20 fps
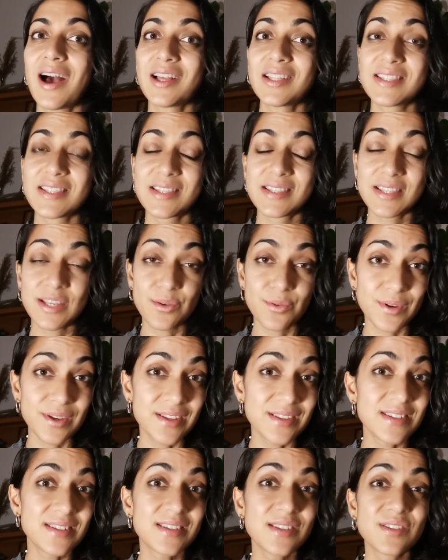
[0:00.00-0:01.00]

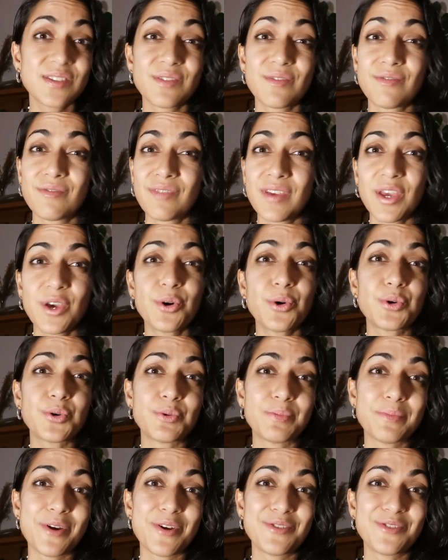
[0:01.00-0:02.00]
serious, severe
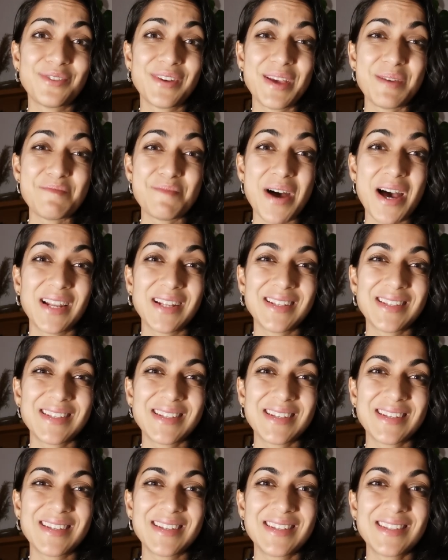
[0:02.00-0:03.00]
hormonal
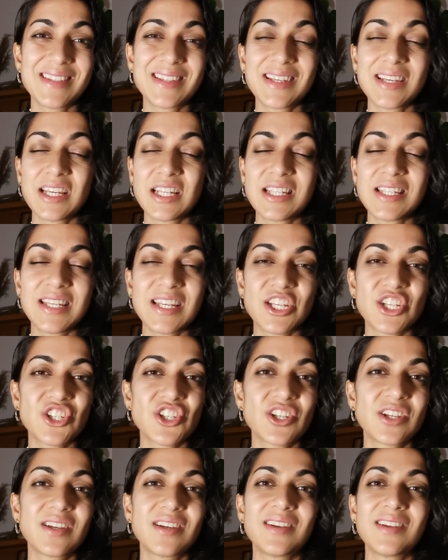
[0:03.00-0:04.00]
imbalances,
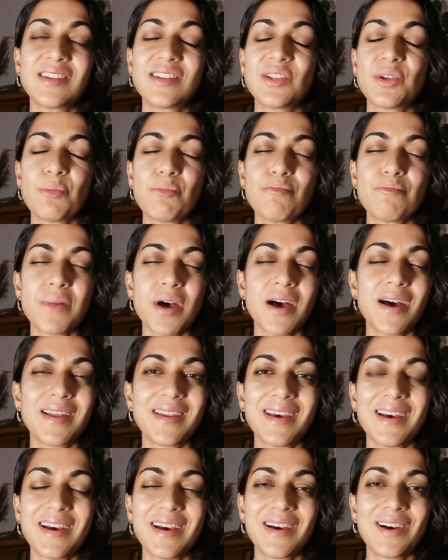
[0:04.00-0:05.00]
addiction,
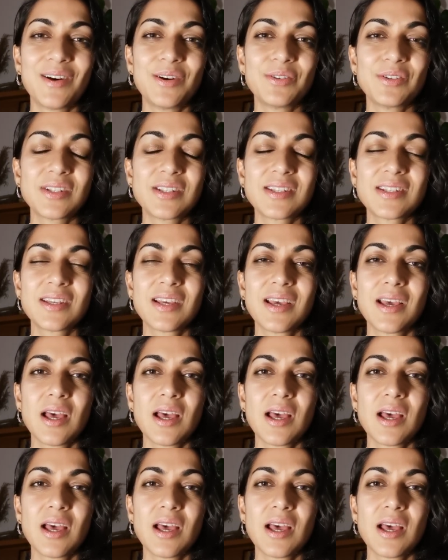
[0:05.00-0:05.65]
burnout,